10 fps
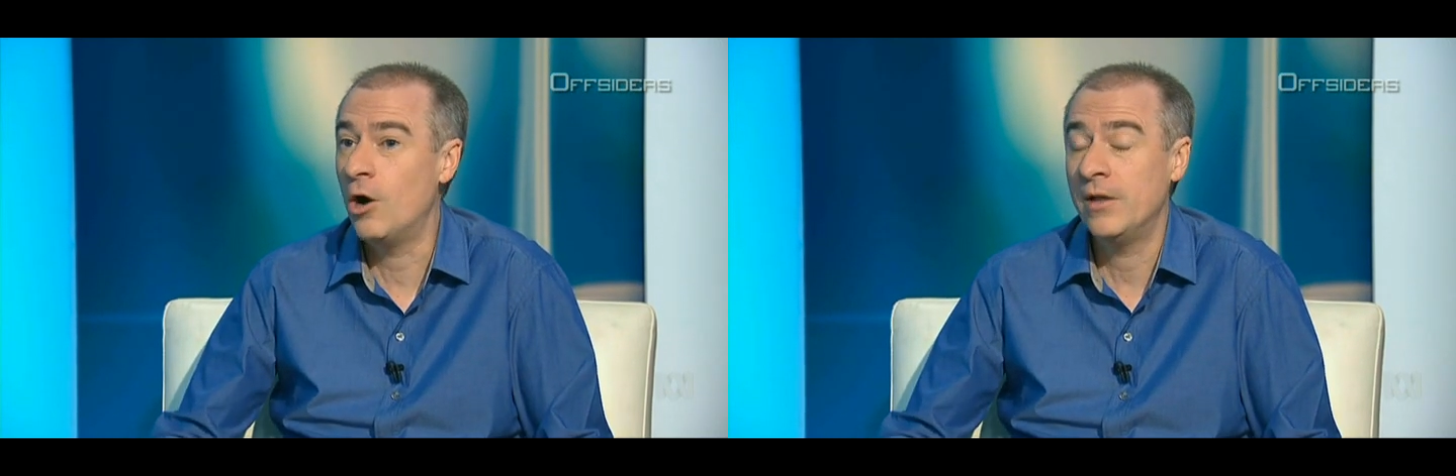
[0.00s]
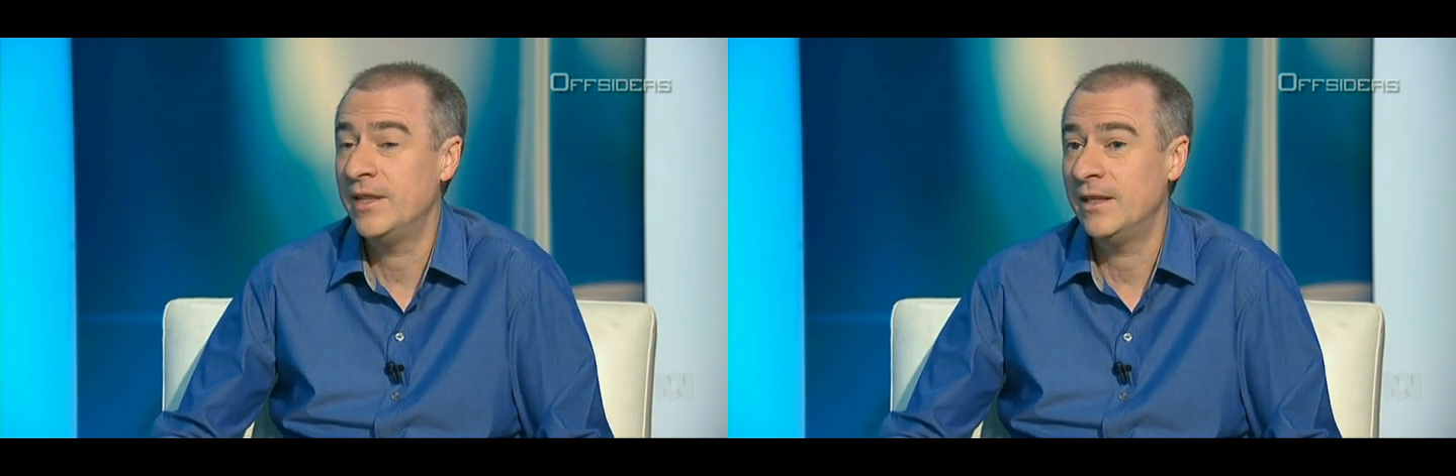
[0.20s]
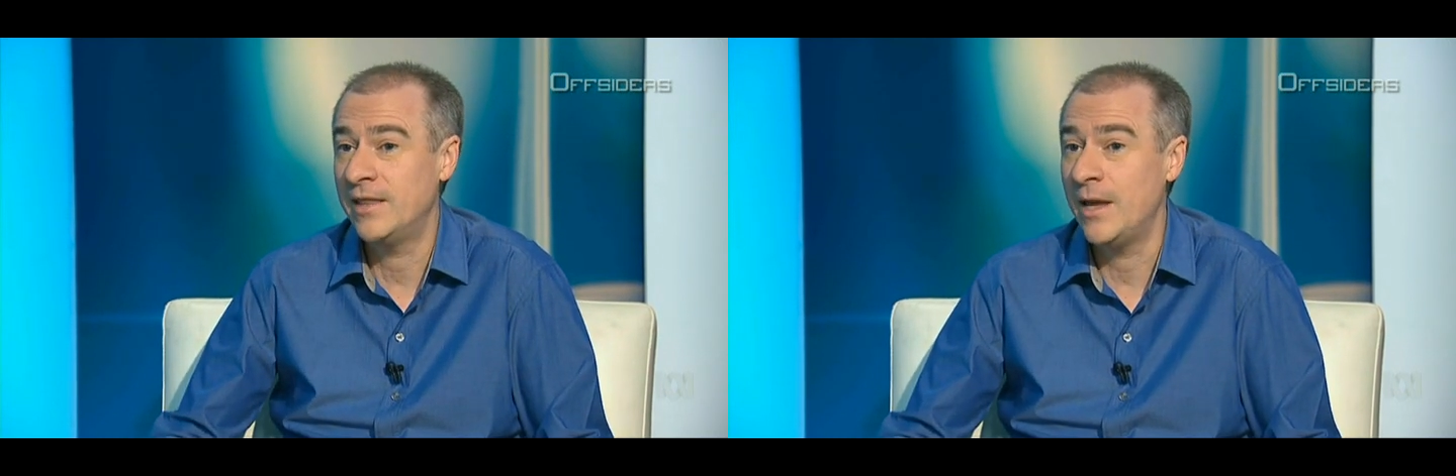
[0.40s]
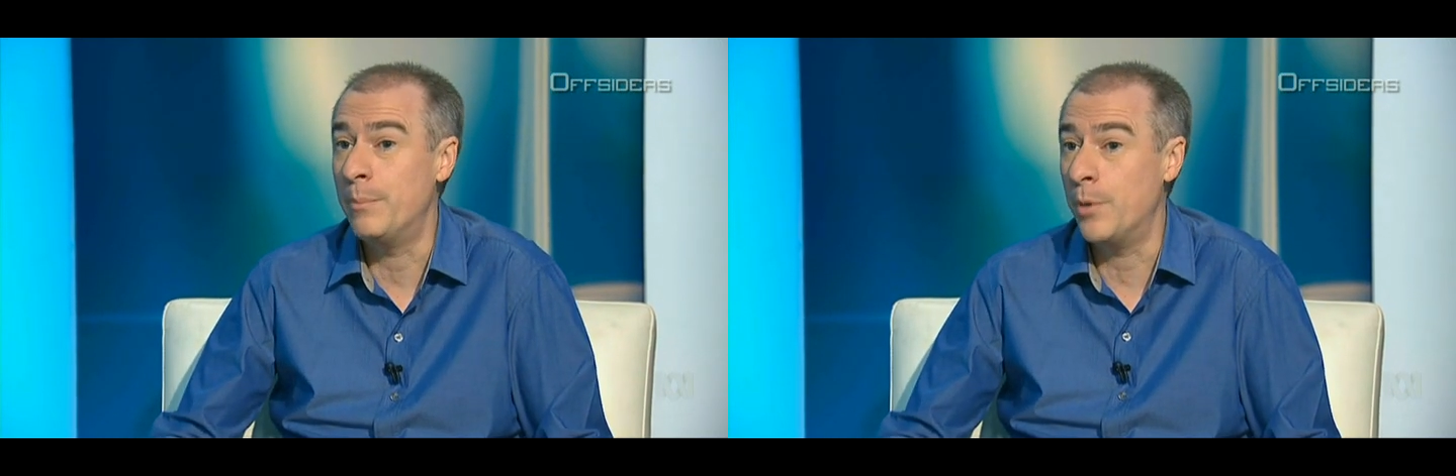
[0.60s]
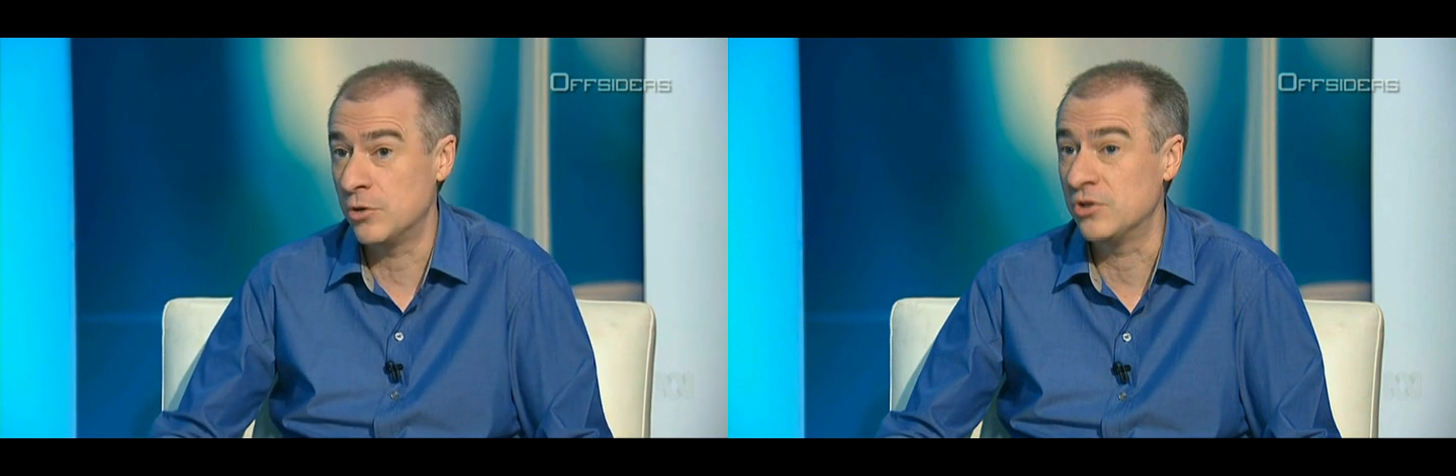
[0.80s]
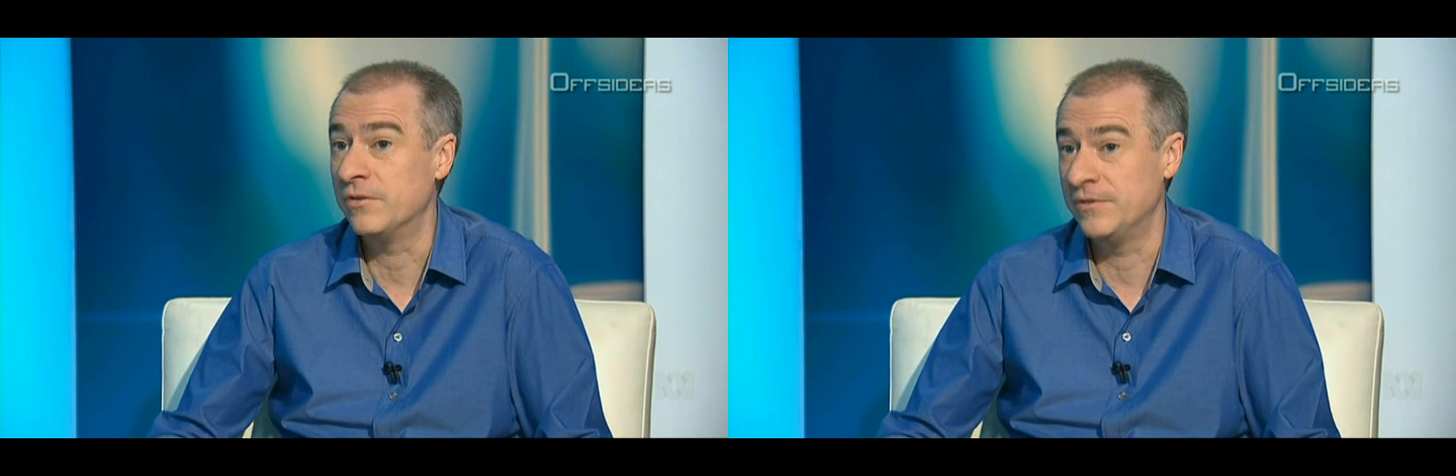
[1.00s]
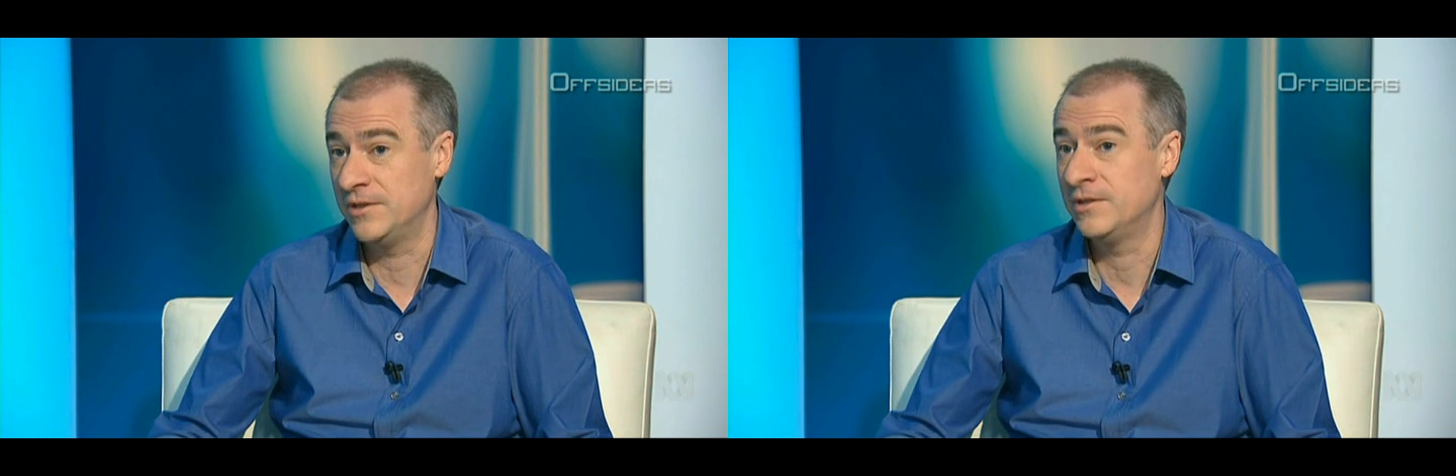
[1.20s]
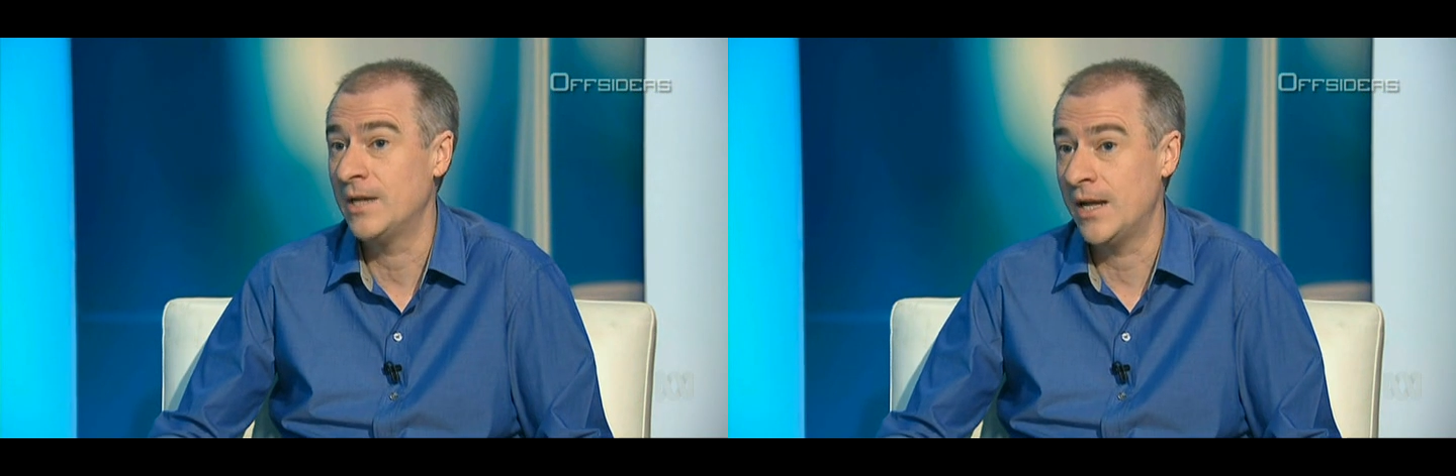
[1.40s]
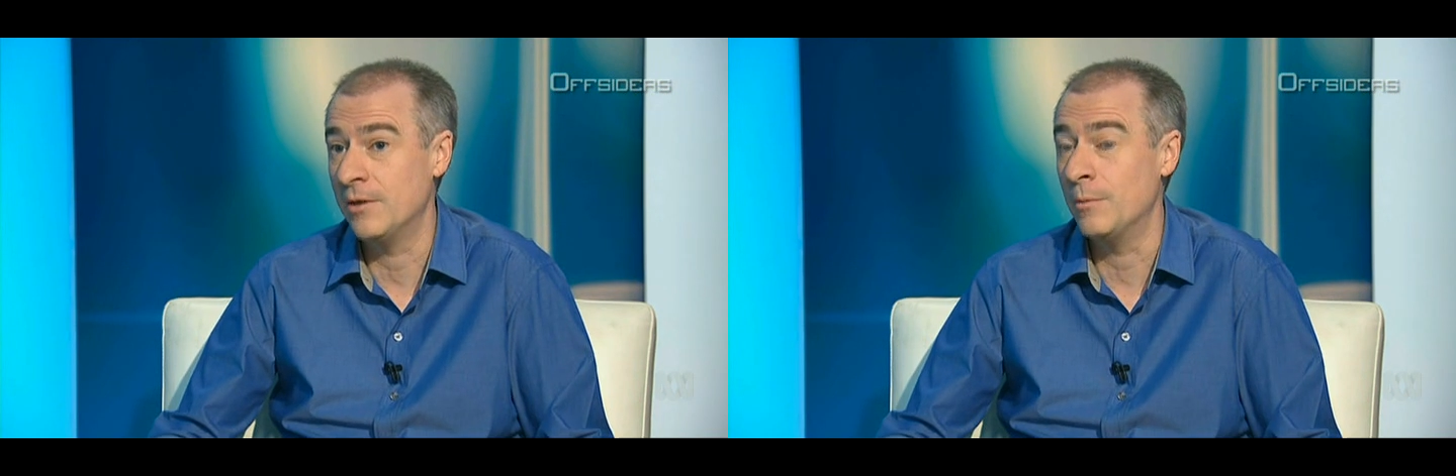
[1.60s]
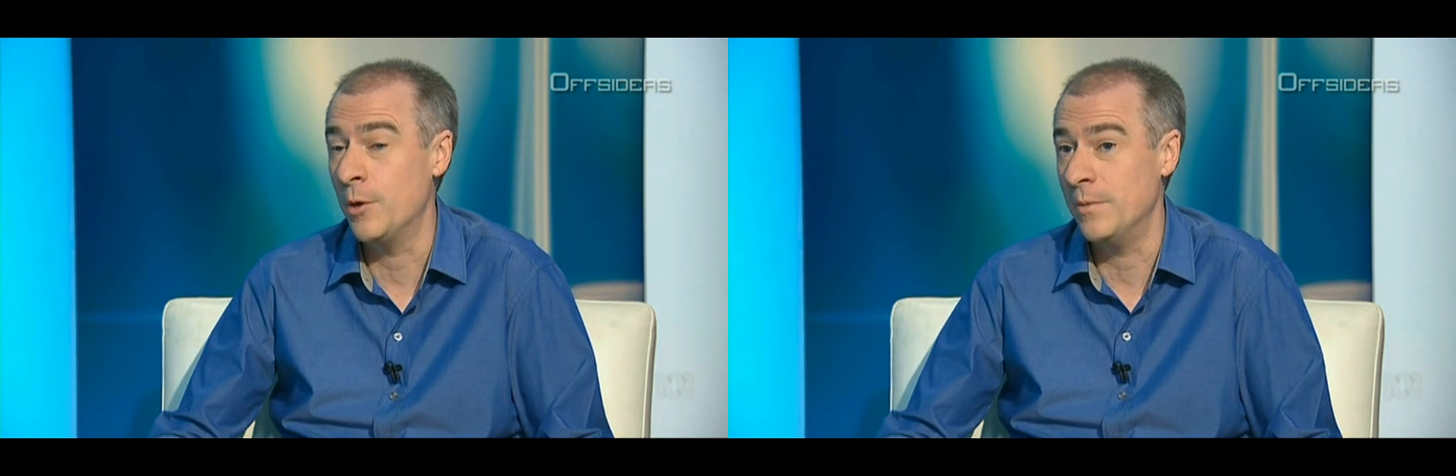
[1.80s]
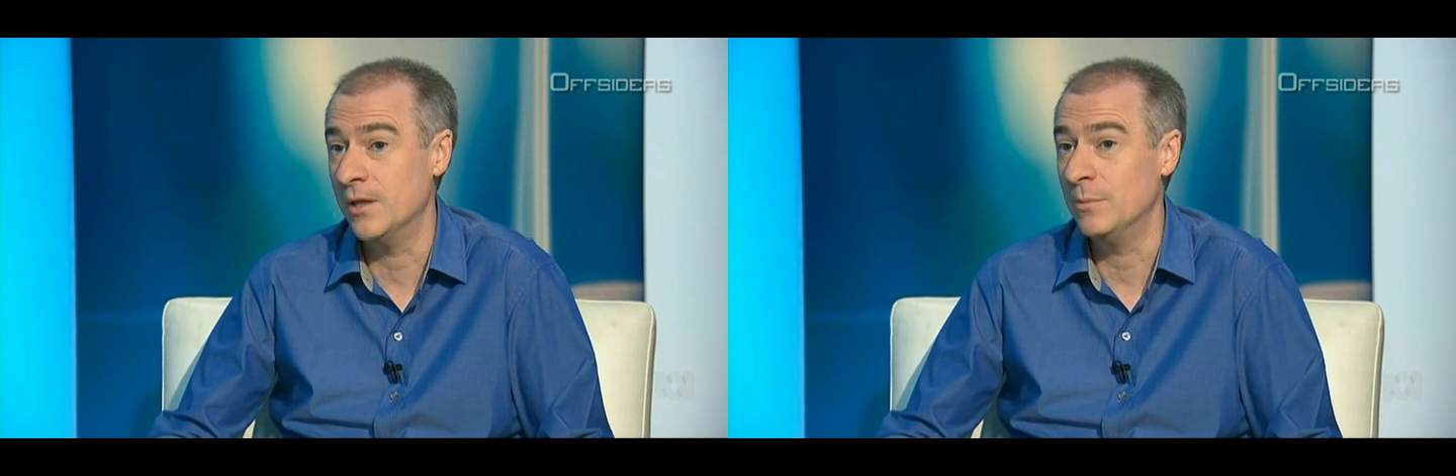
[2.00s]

I think they're box office at the moment,